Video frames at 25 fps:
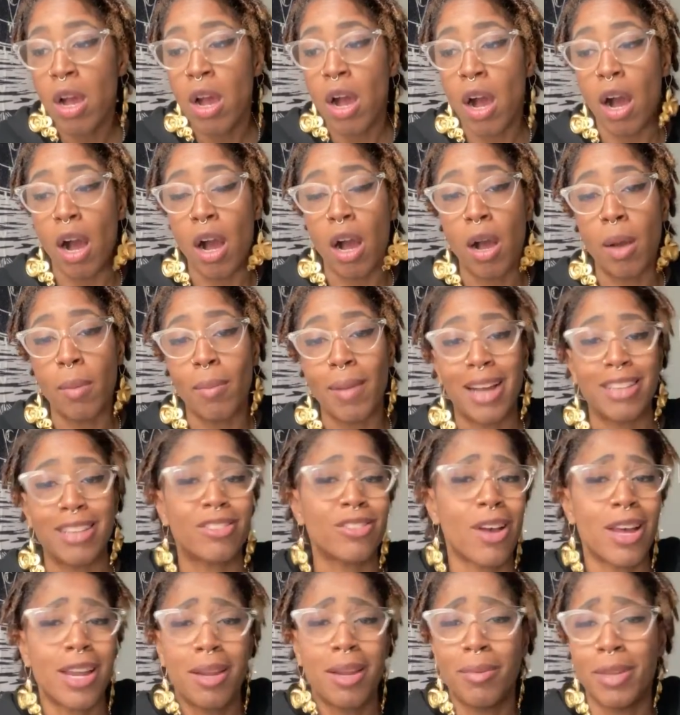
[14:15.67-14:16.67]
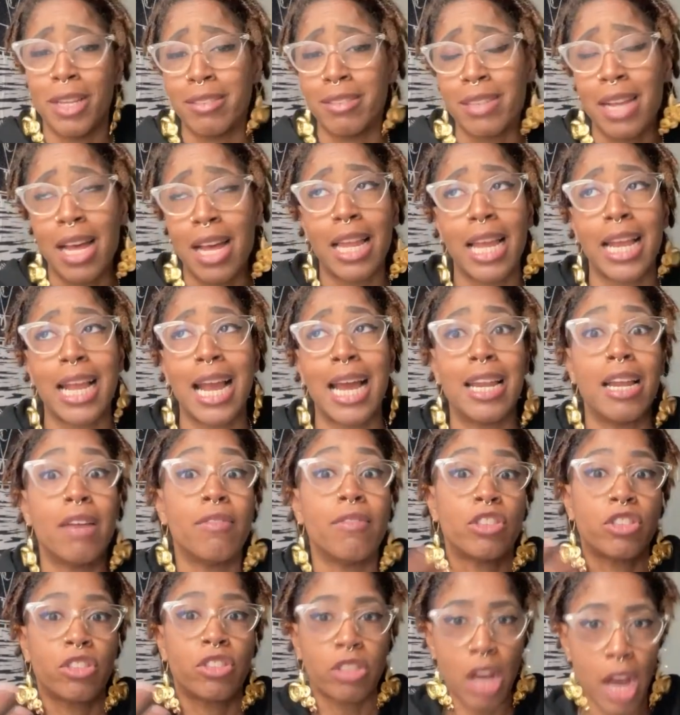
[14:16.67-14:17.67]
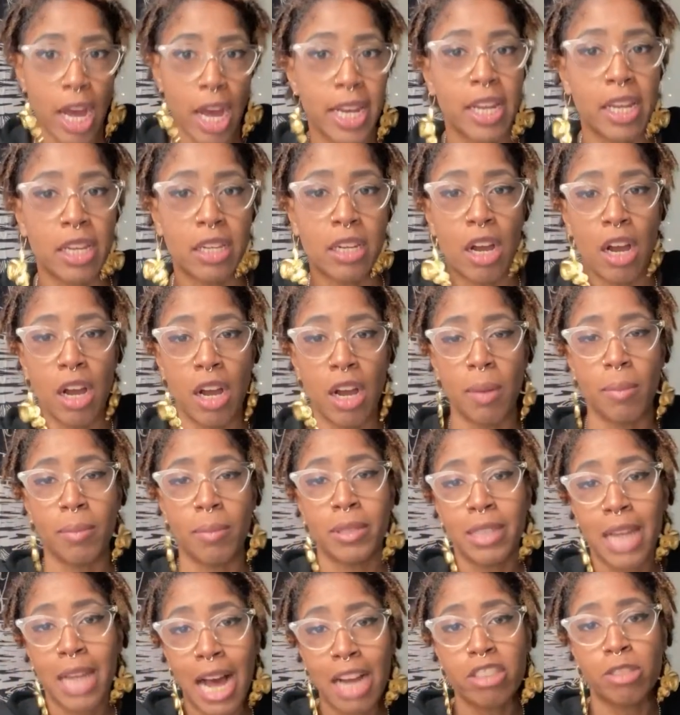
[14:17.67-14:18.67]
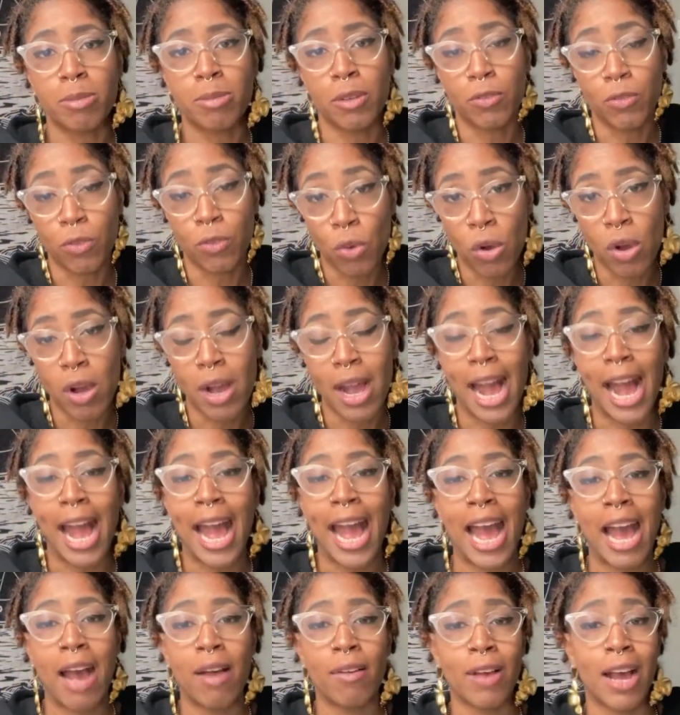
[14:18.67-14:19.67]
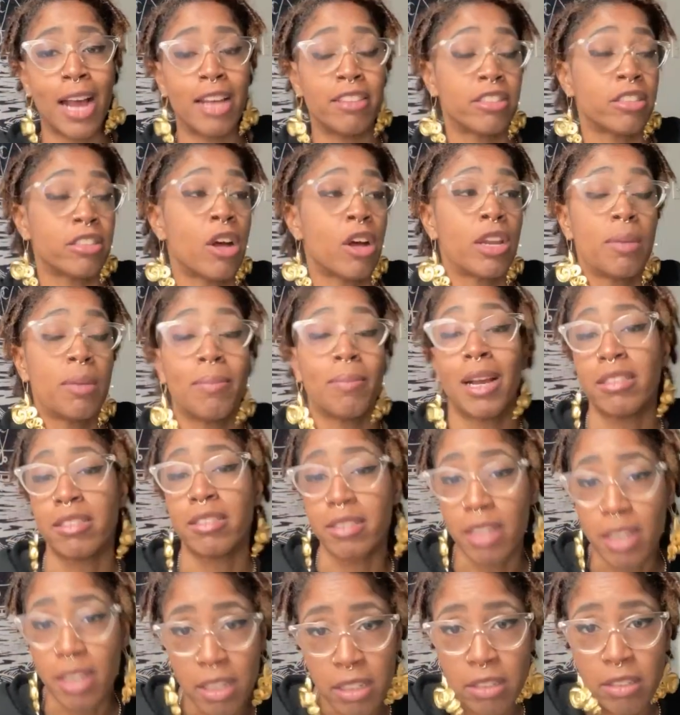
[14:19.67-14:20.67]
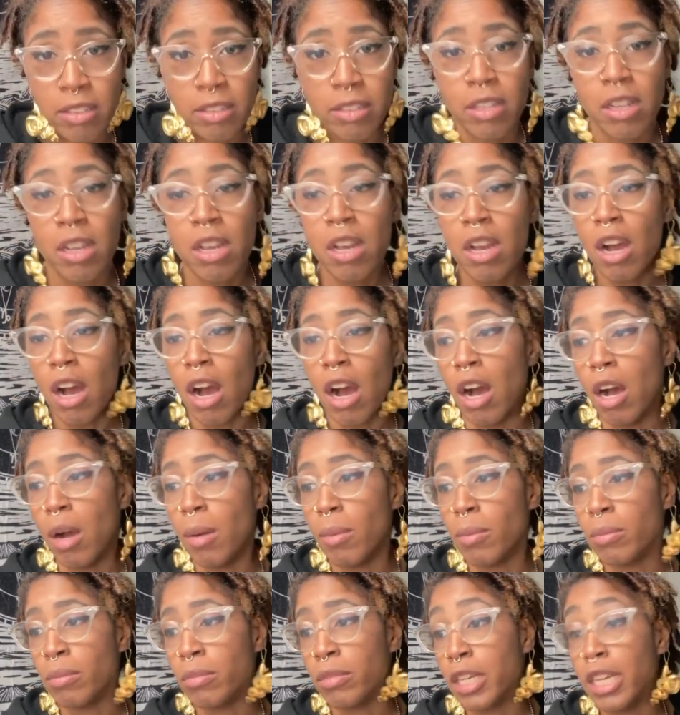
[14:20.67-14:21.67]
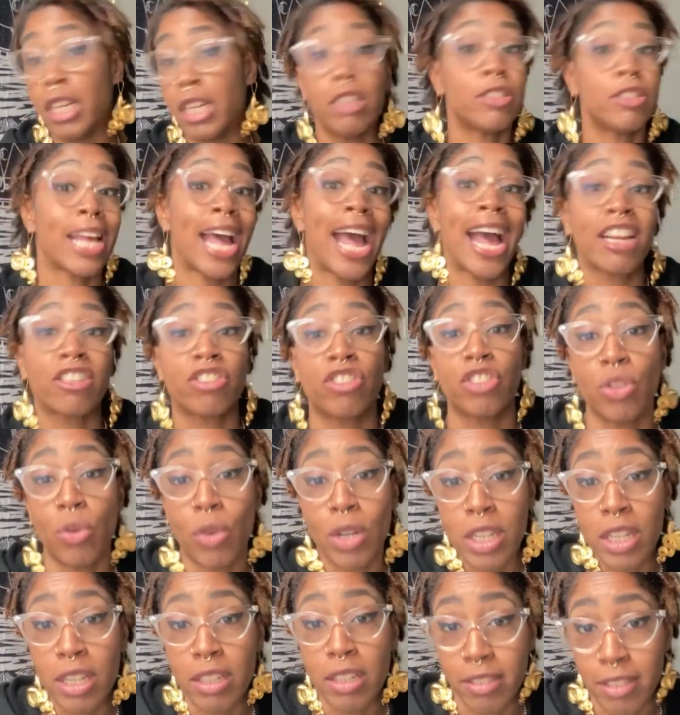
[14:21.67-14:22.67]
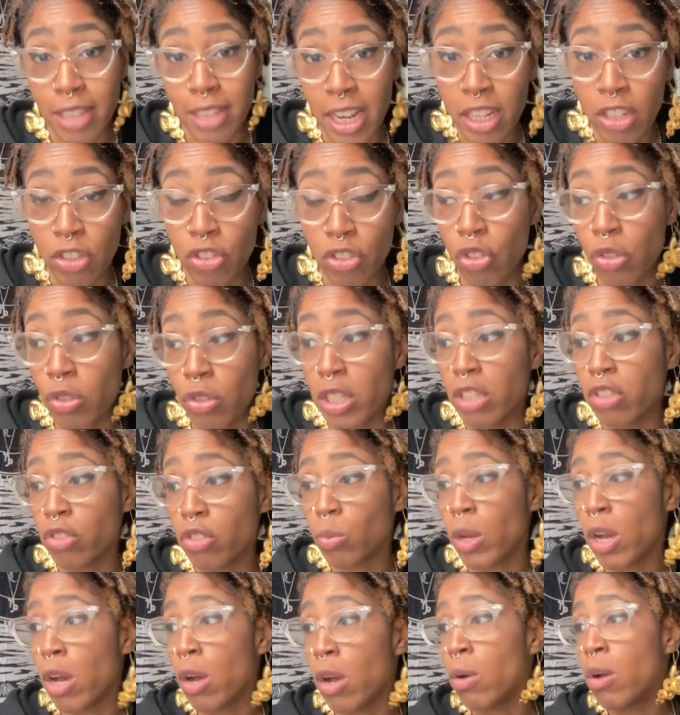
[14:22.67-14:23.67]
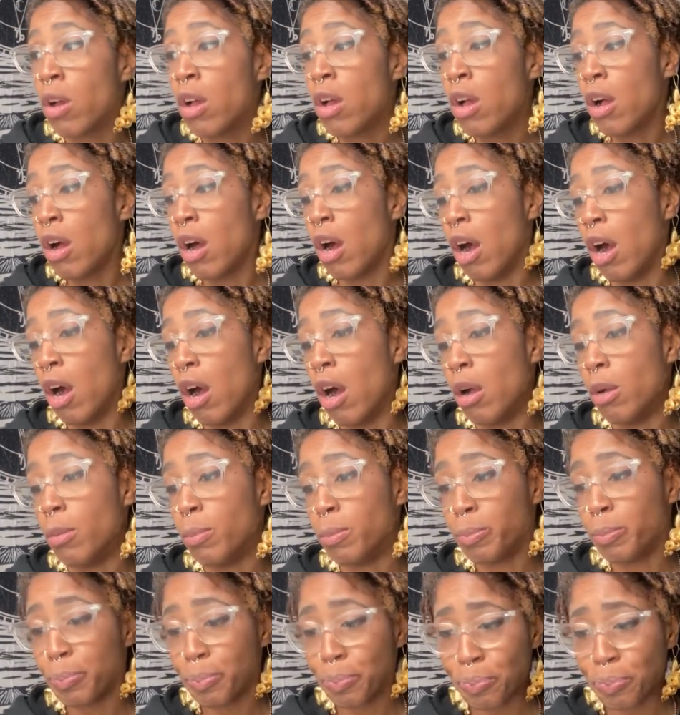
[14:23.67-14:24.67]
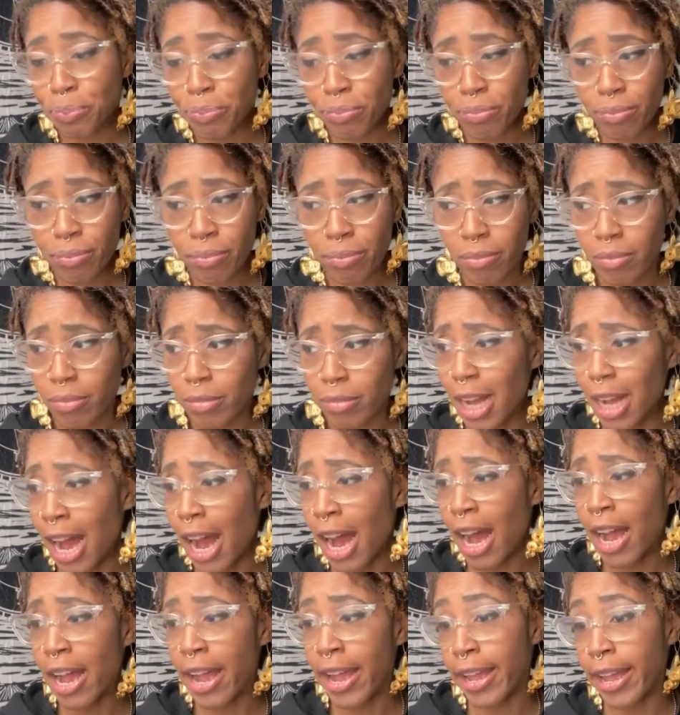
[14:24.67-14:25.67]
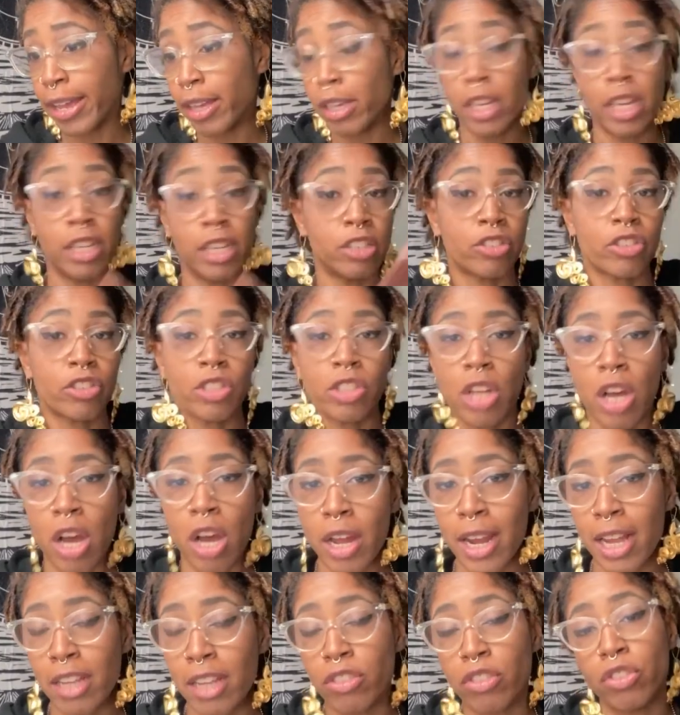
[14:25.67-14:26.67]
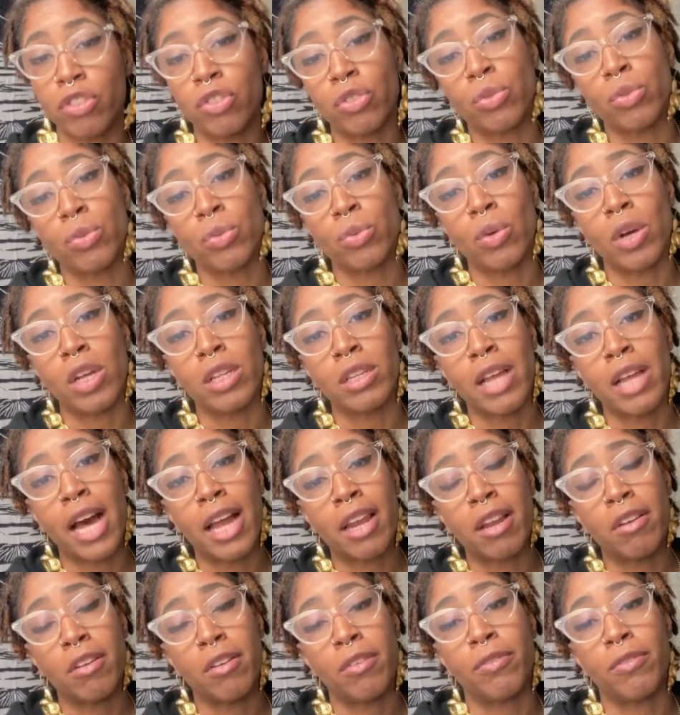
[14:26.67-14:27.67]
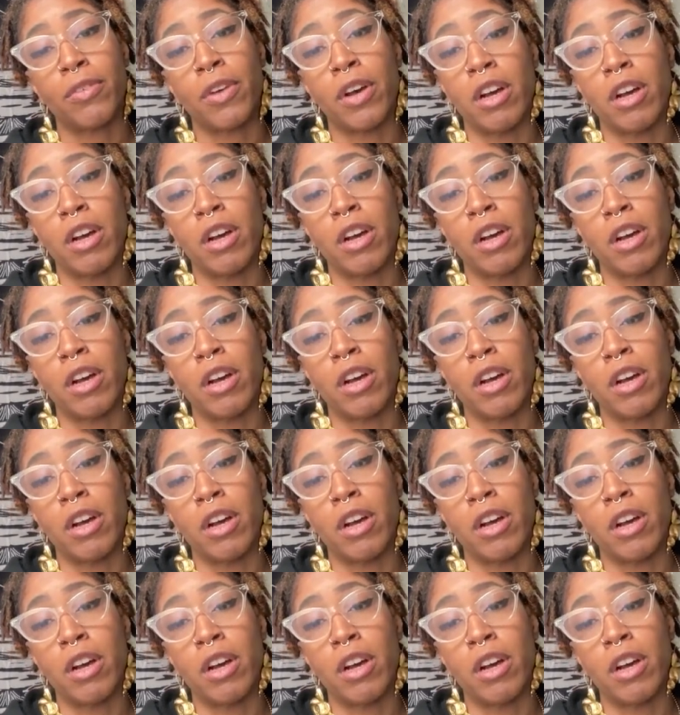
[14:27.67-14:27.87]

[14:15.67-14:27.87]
It's not like I never started locks before. I started my son's. He's actually on his second journey as well. In a salon, I used to do a lot of